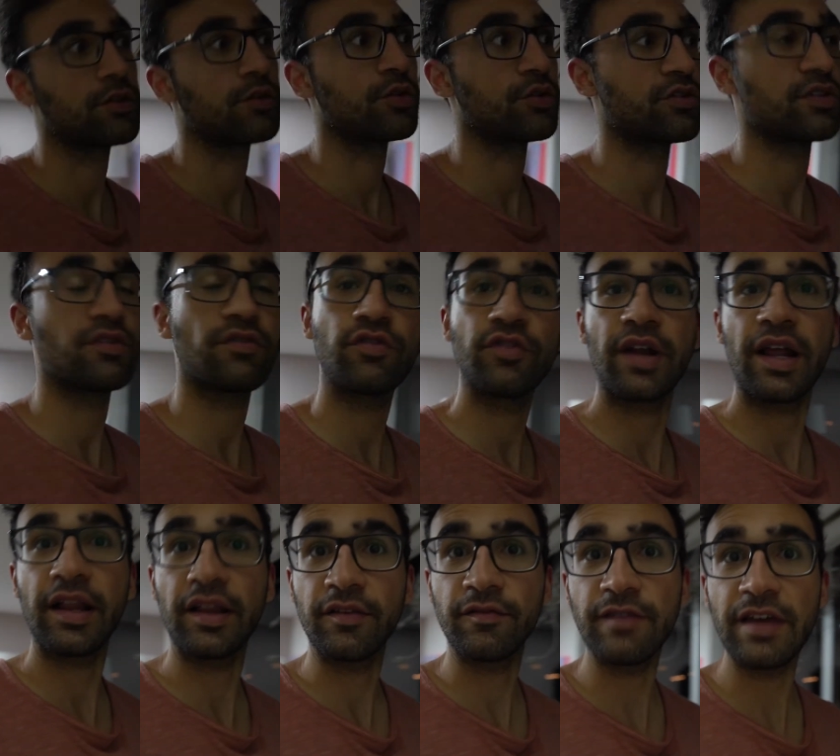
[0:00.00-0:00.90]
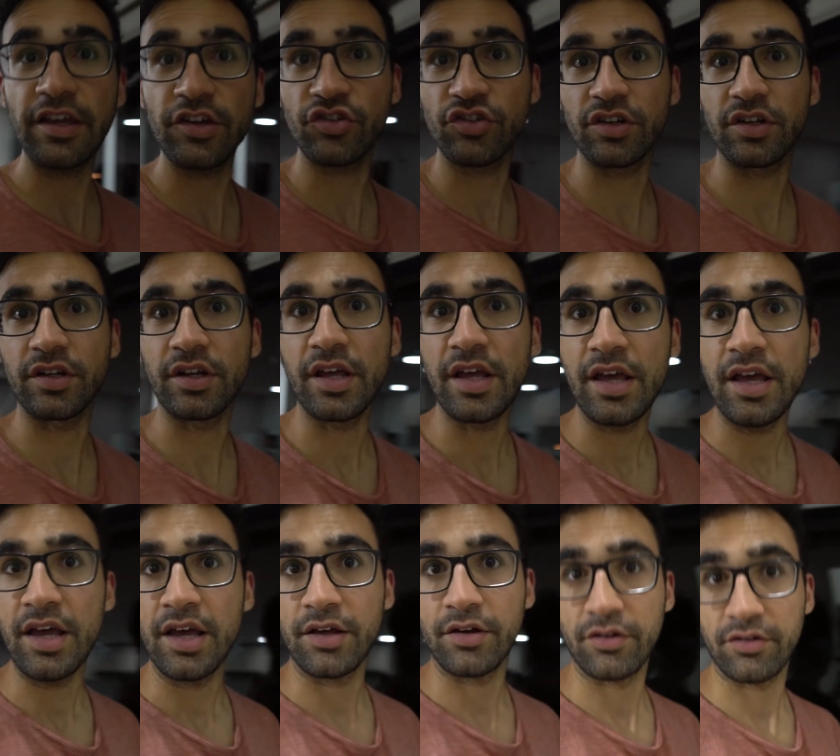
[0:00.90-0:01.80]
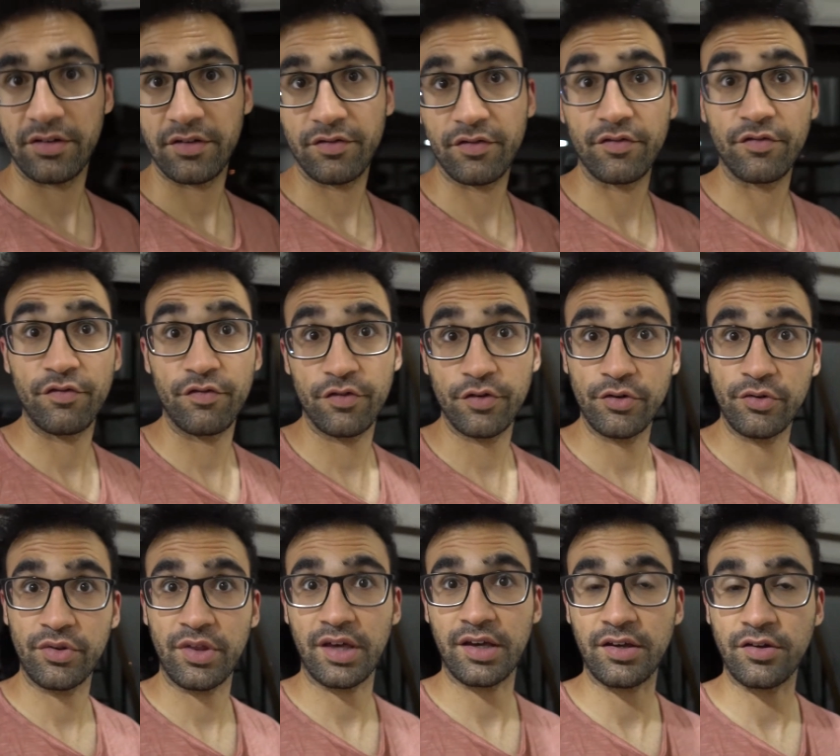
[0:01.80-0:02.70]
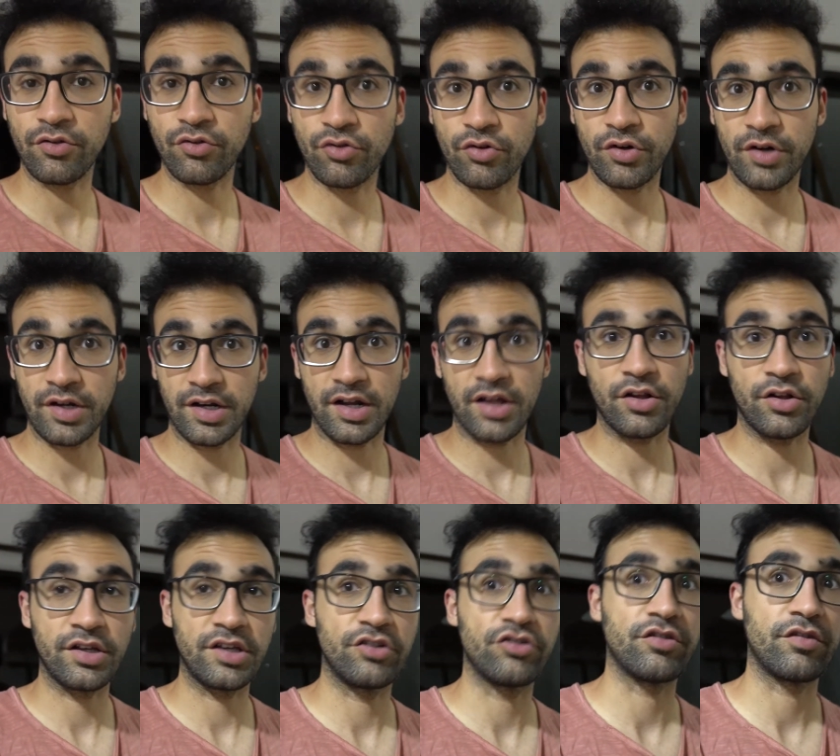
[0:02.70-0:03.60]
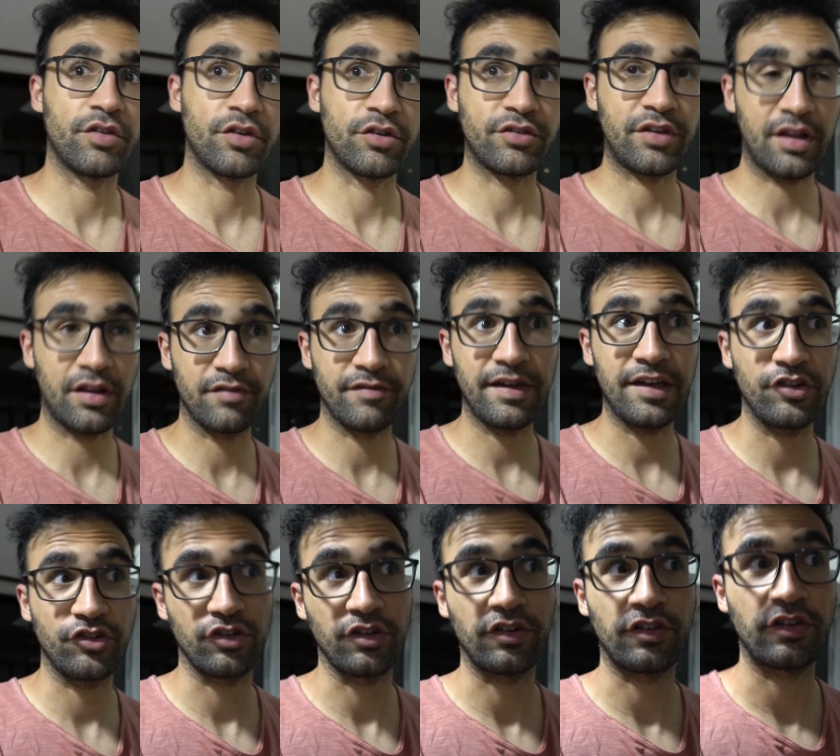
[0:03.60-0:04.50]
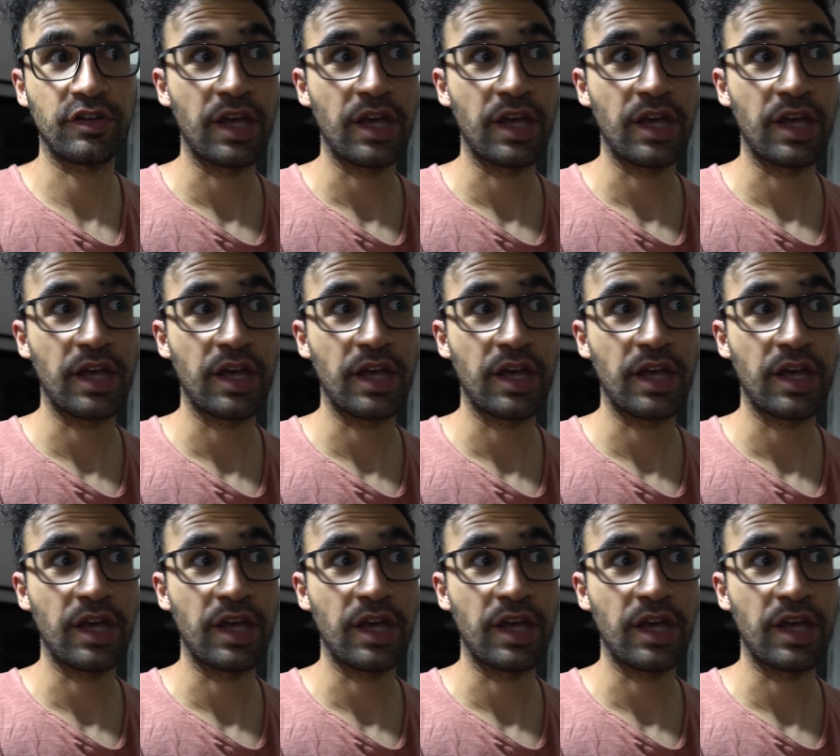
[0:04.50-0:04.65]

there's different elevation and there's different fruit that can grow at each of those elevations.